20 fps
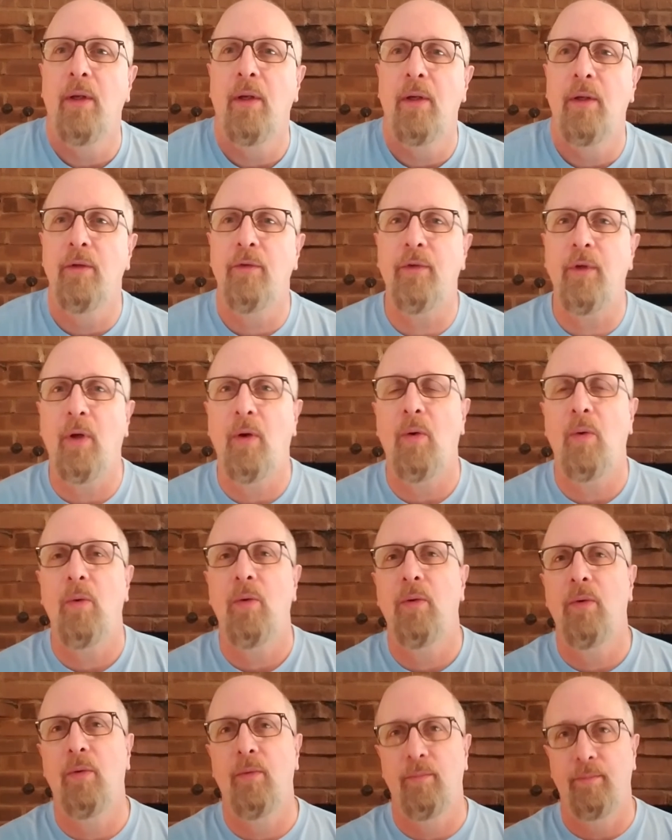So,
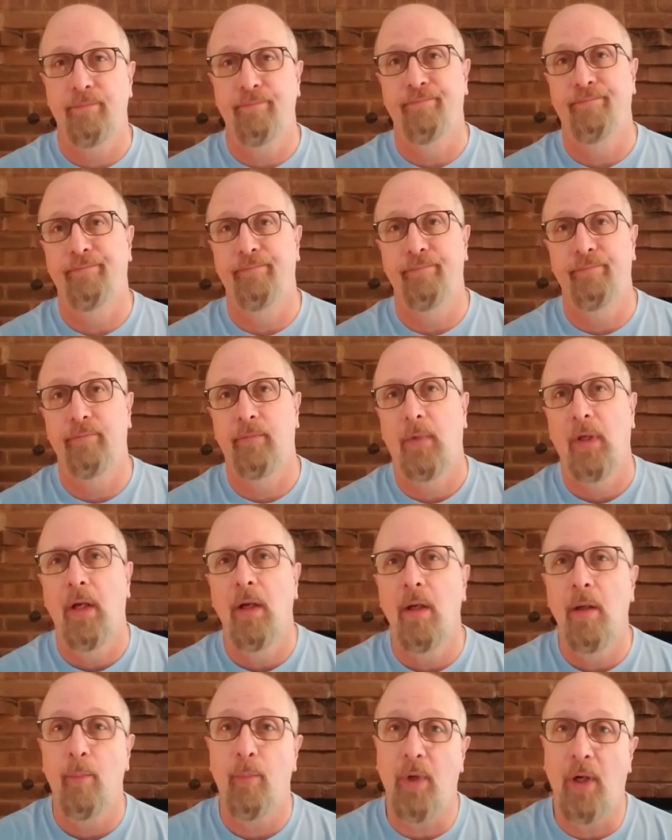
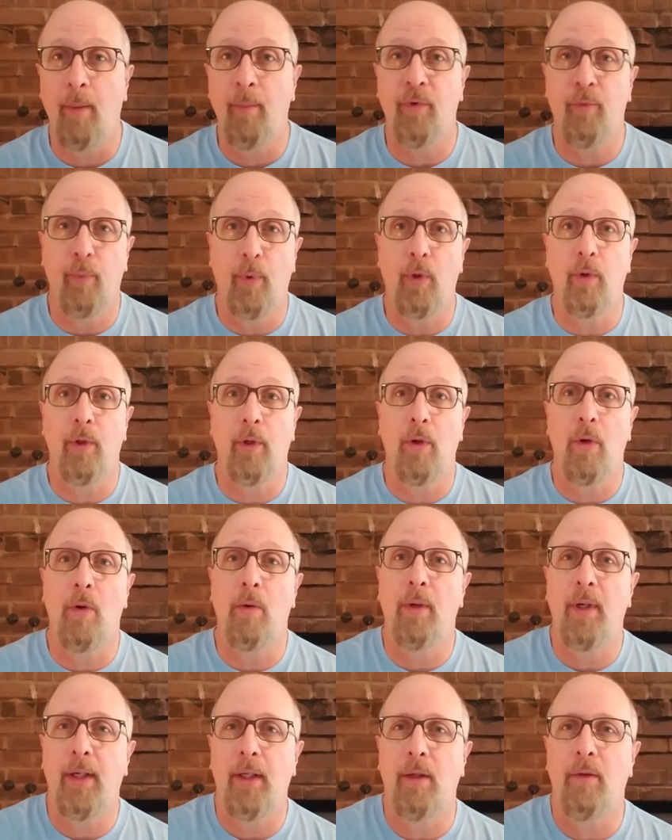promise broken
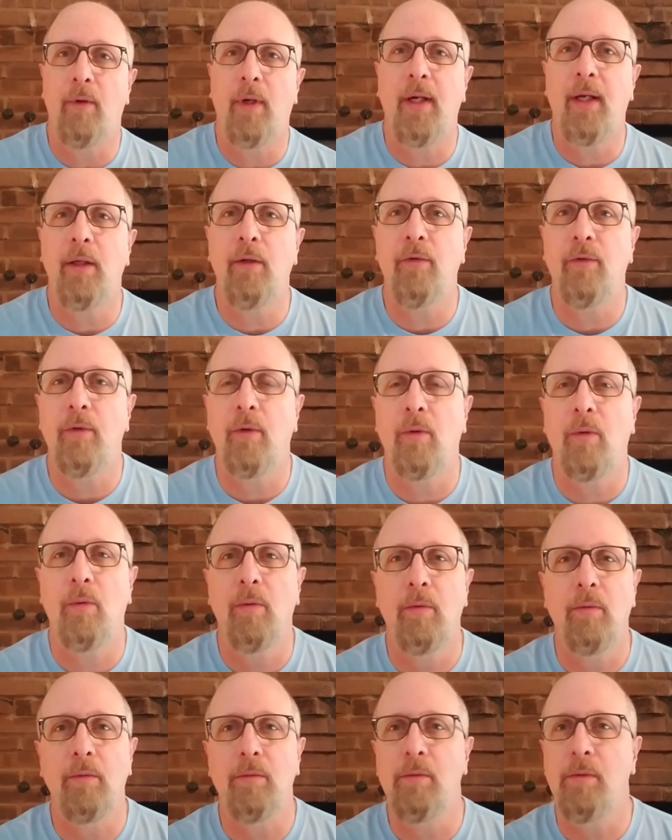already, right? So,
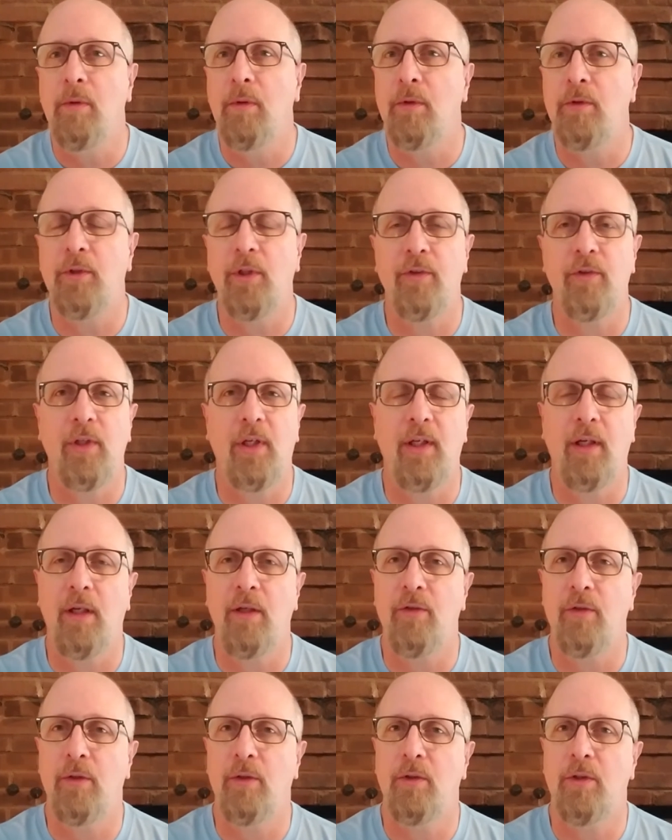just
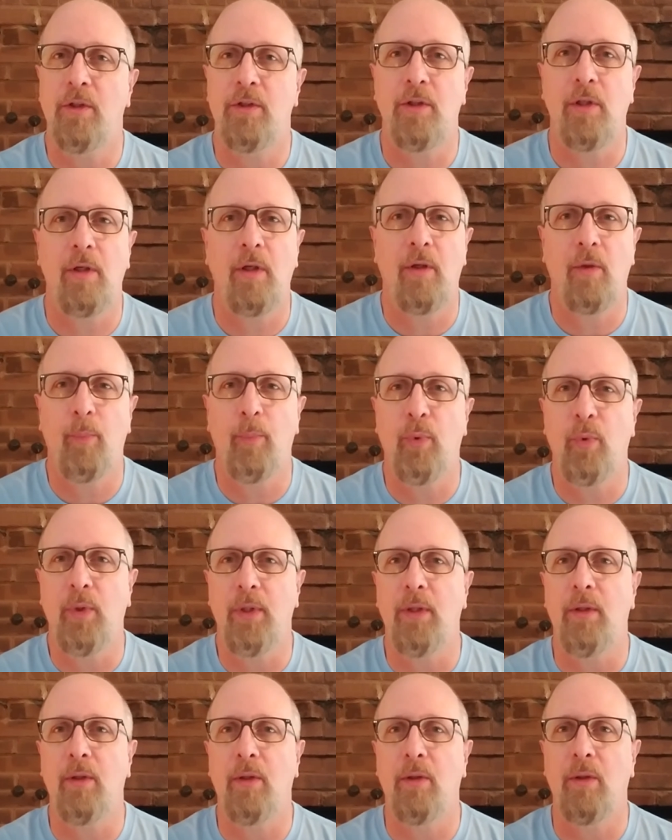another
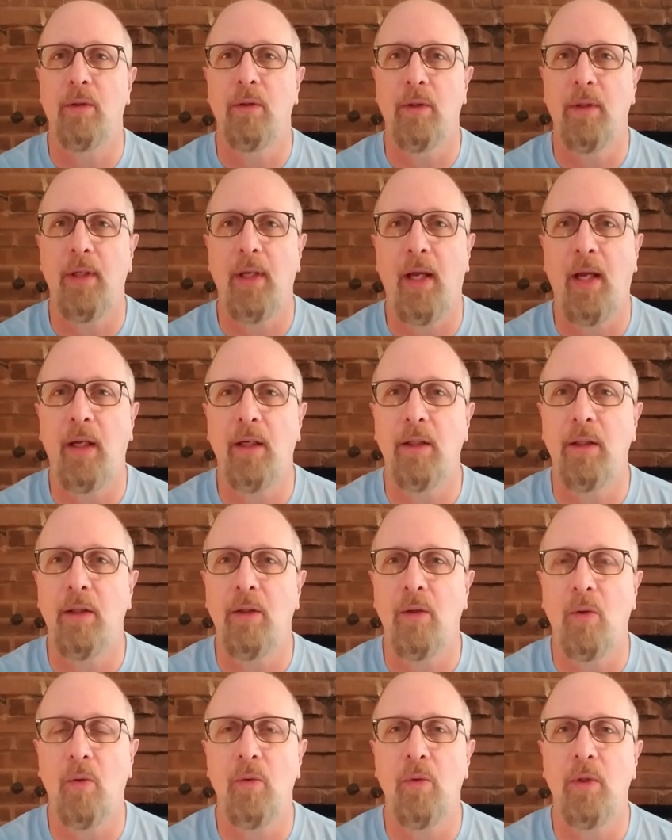point there that,
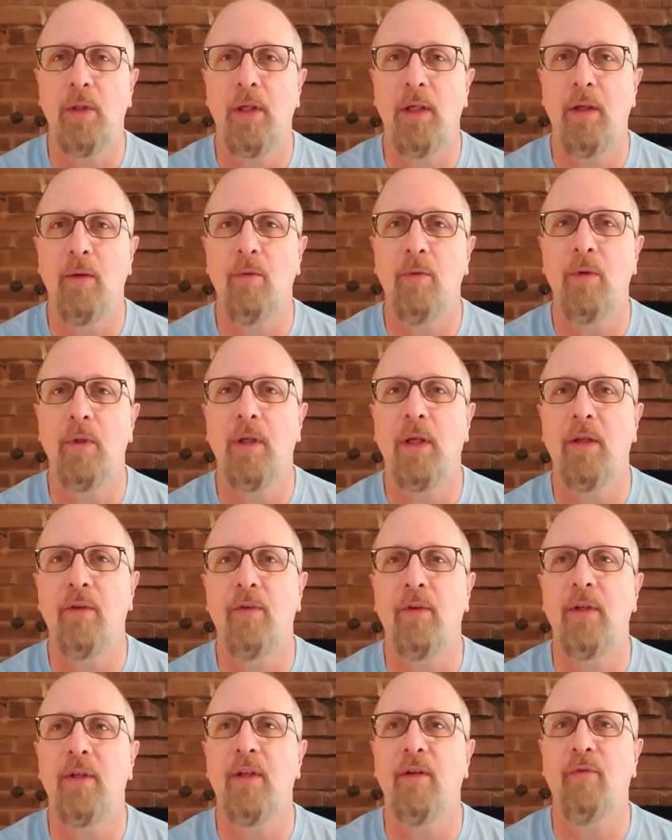it's a
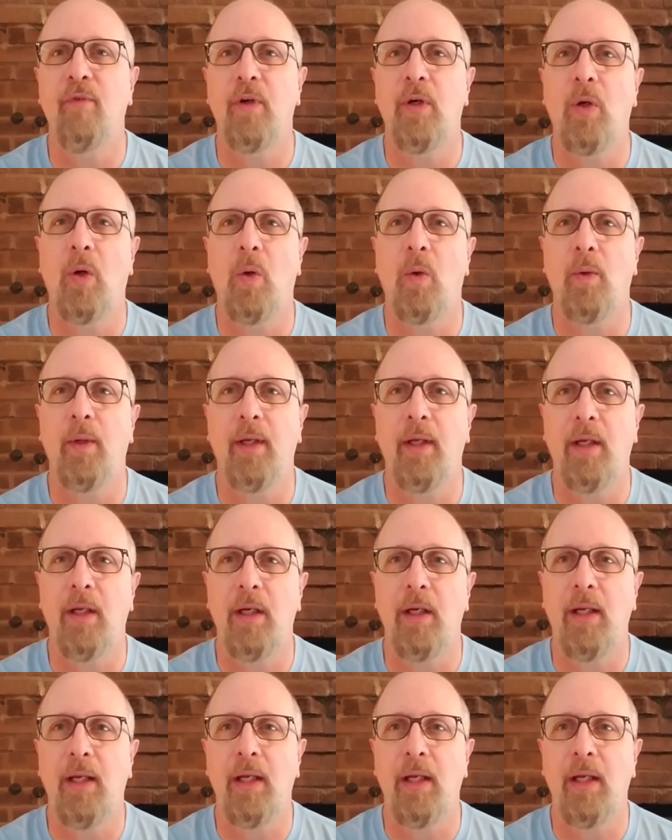difficult and